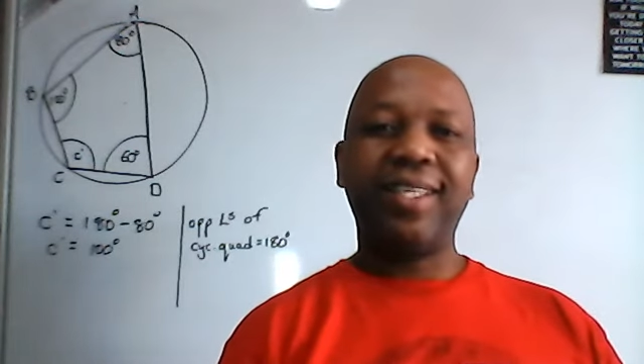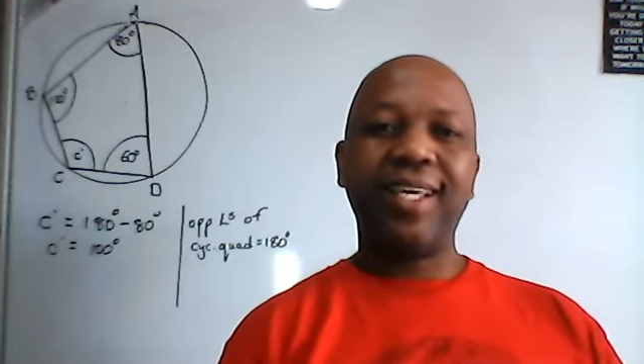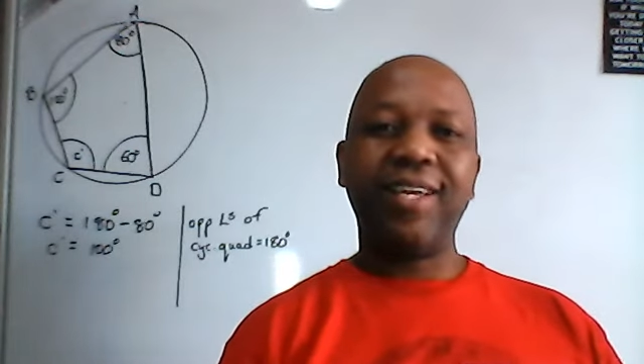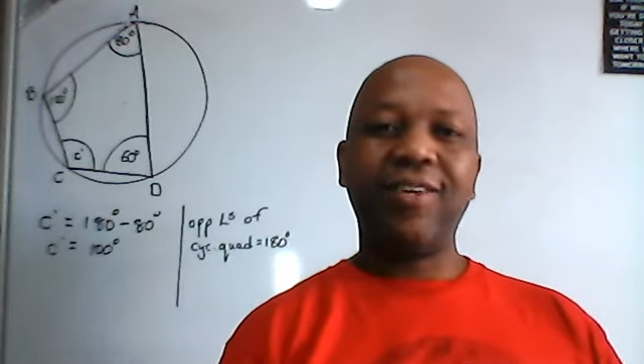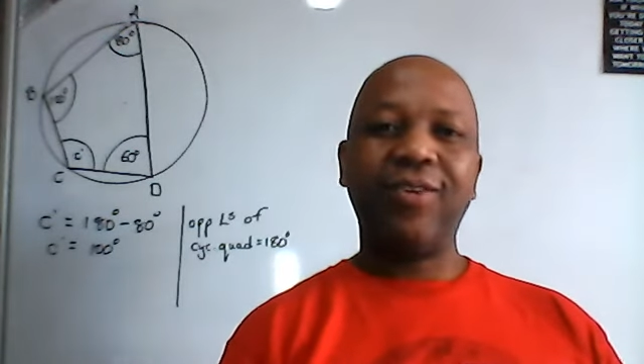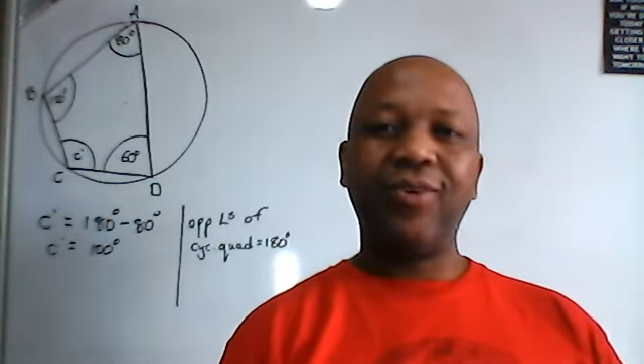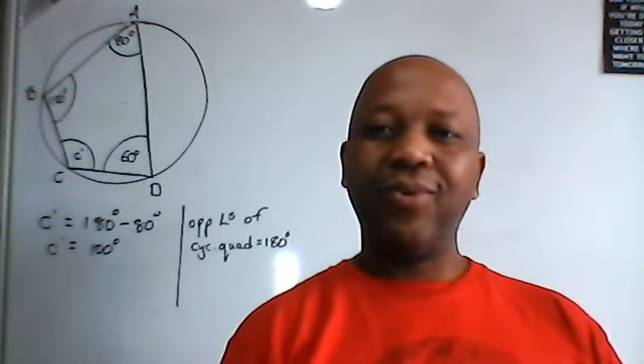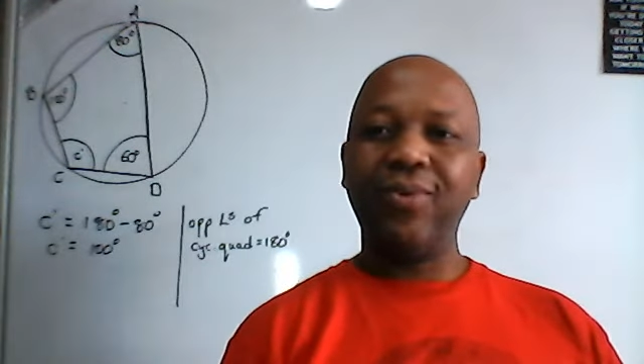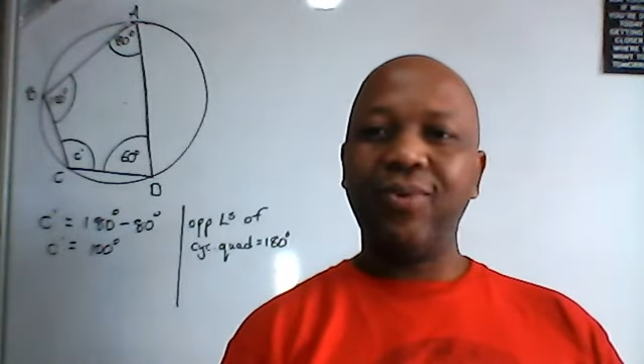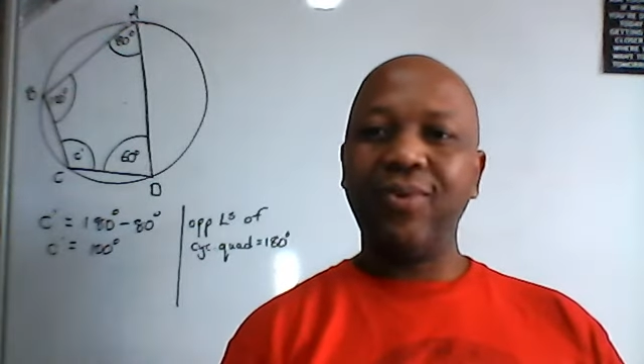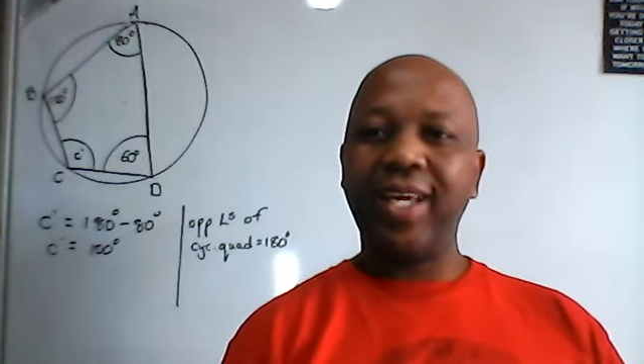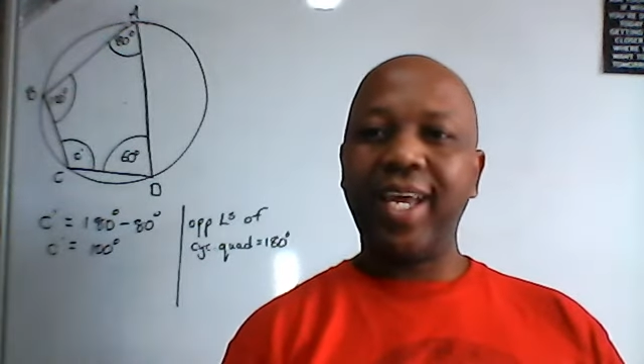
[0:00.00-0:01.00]
Thank
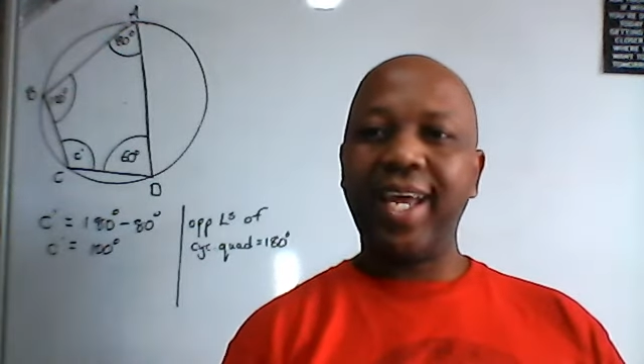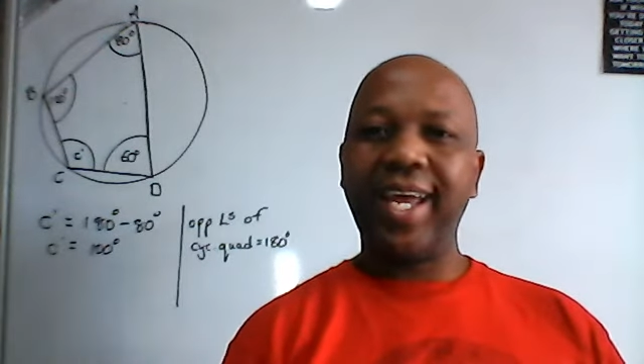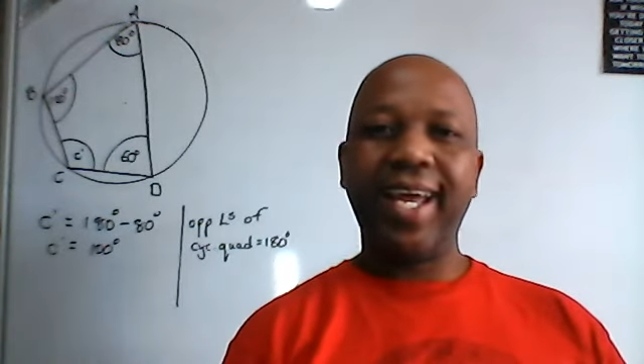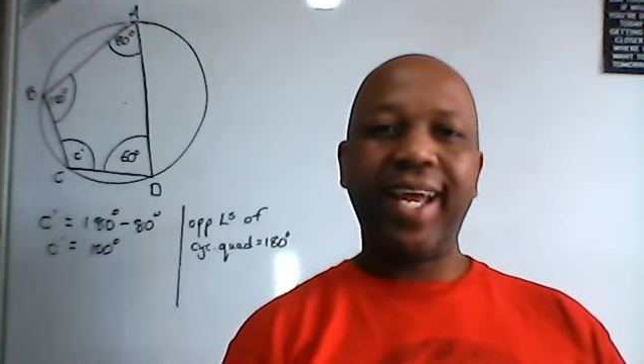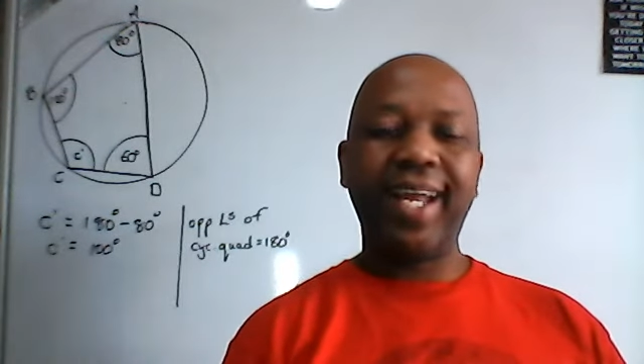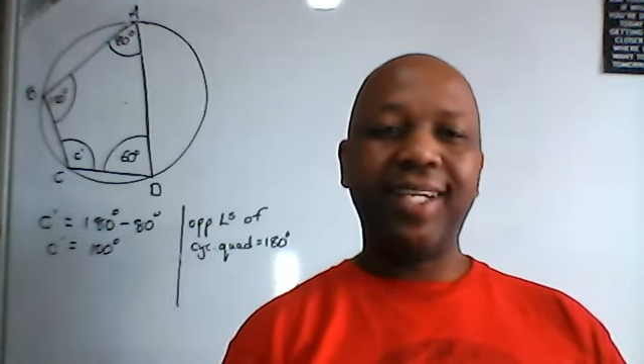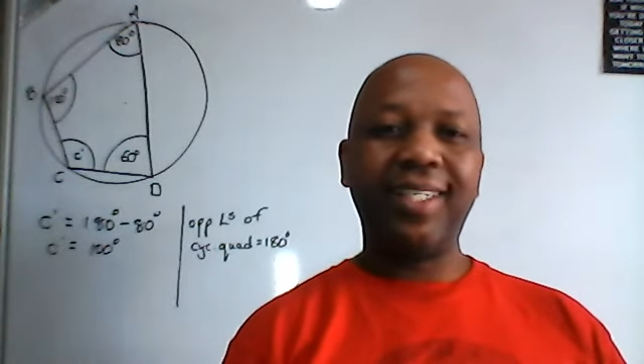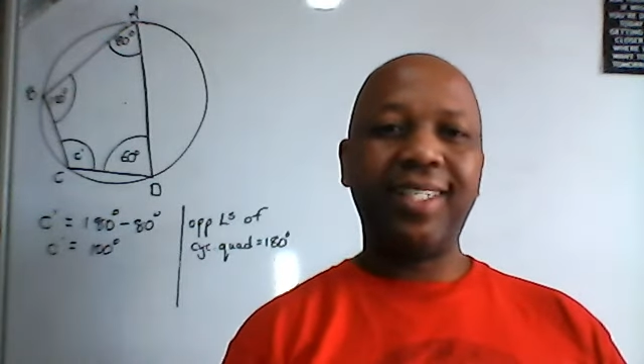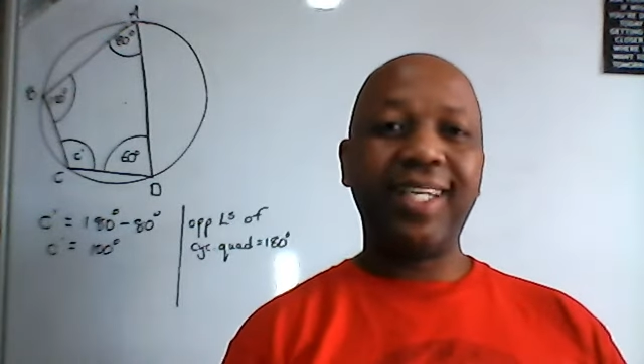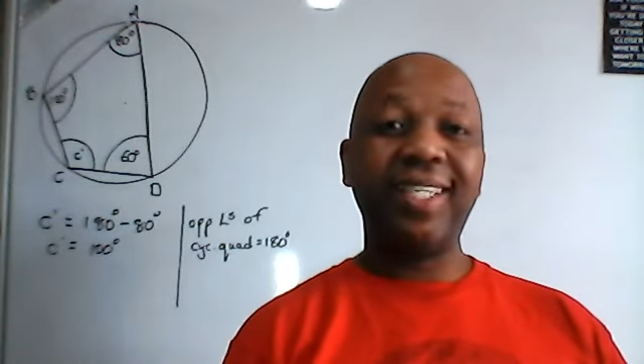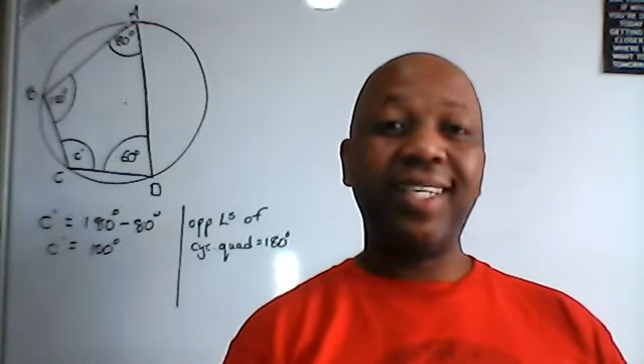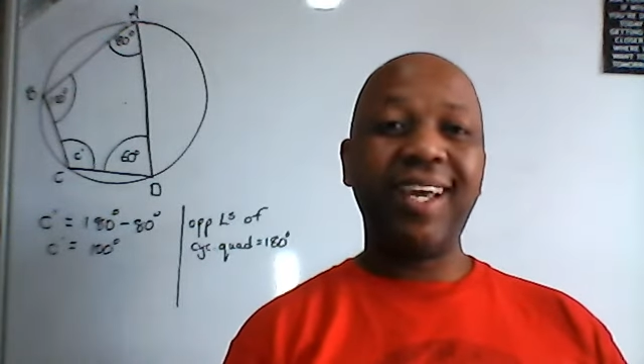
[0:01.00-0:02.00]
you and
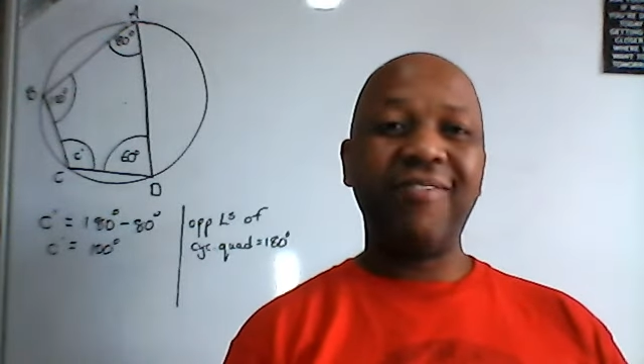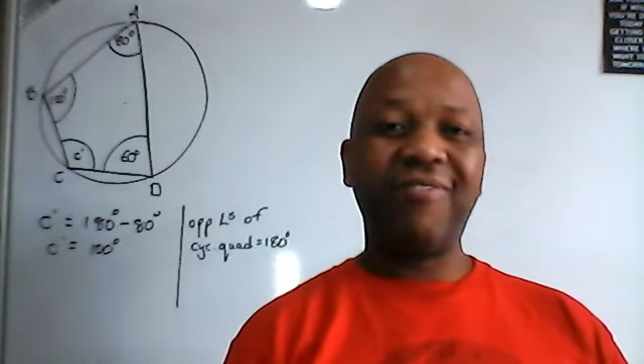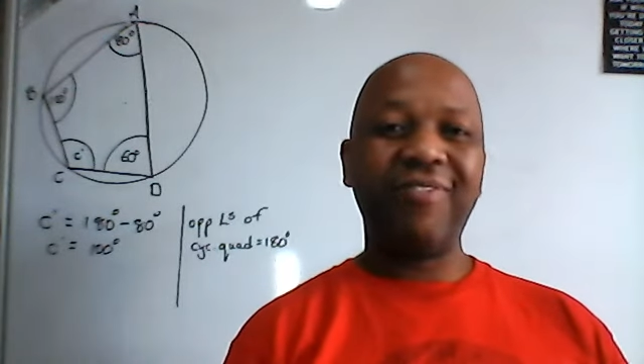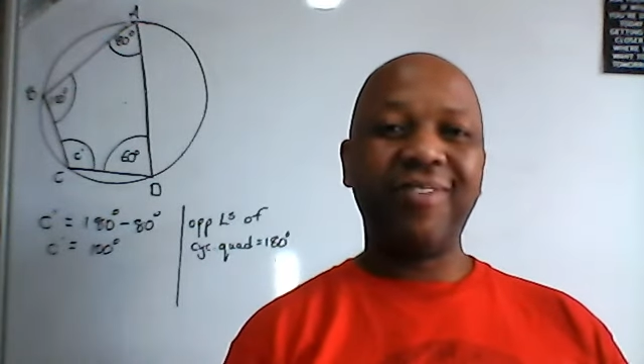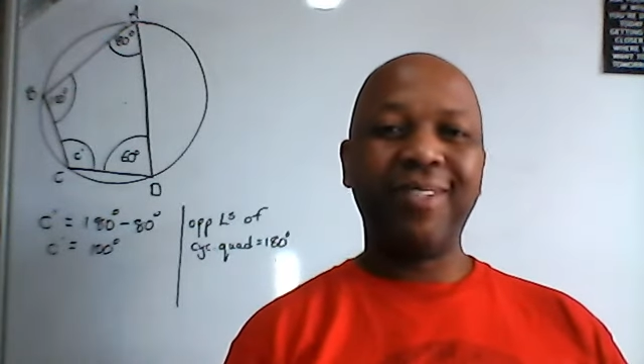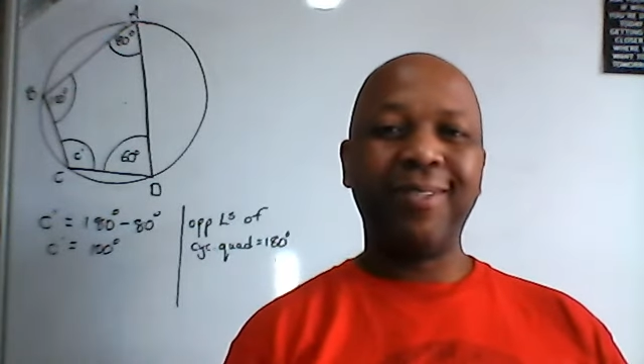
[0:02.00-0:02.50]
stay safe.